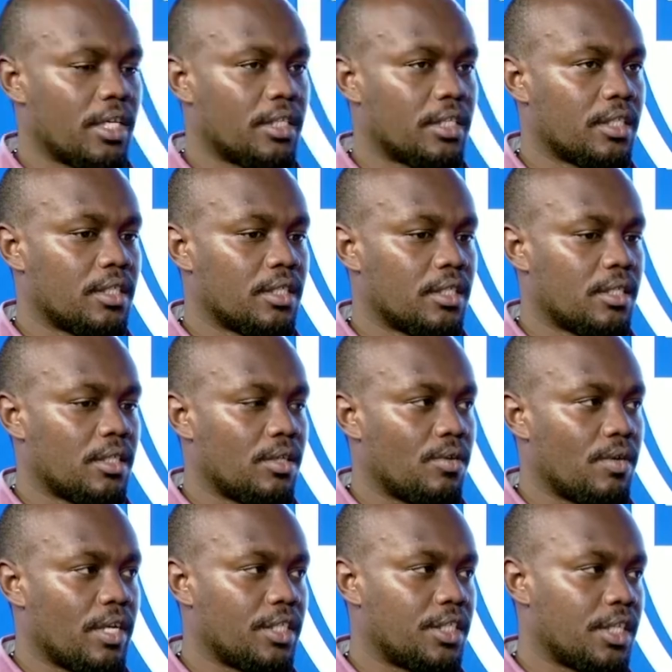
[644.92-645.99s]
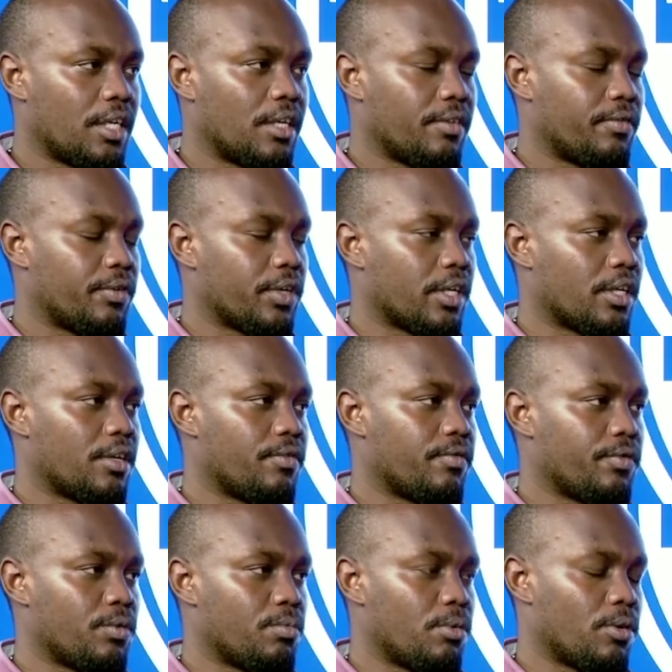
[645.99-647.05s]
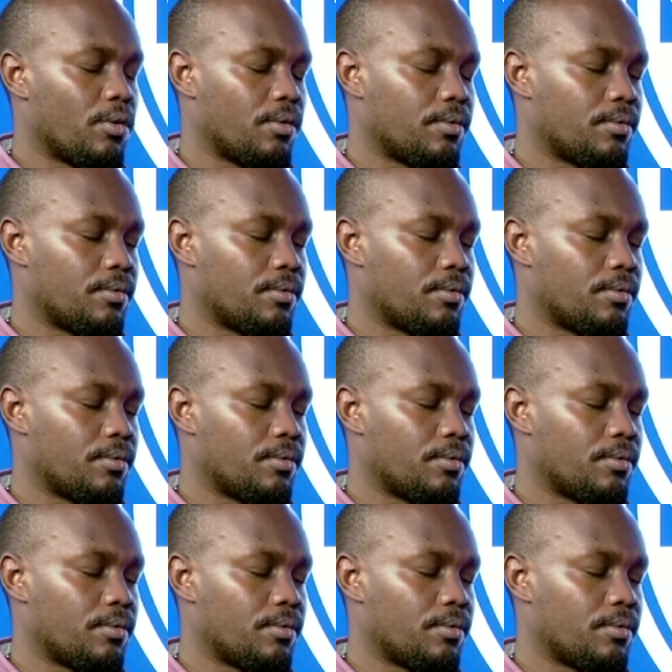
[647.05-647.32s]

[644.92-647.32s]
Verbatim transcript: yet. Your agenda for Kenyan football?